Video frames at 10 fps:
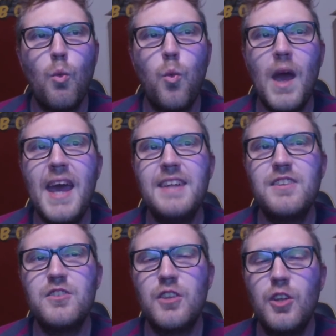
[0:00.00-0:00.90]
Where
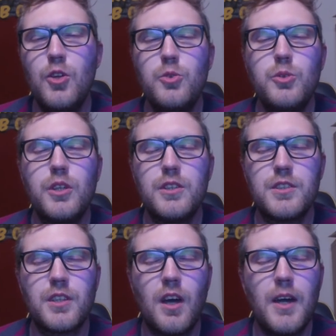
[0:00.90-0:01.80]
does Luke
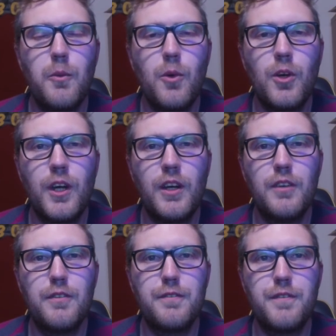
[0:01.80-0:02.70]

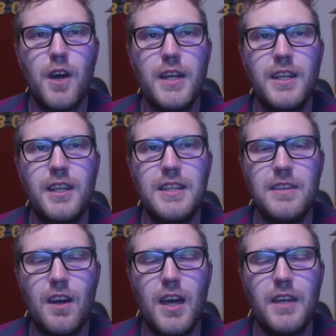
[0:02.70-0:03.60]
Skywalker finally
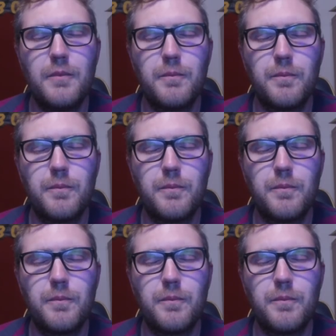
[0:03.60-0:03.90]
die?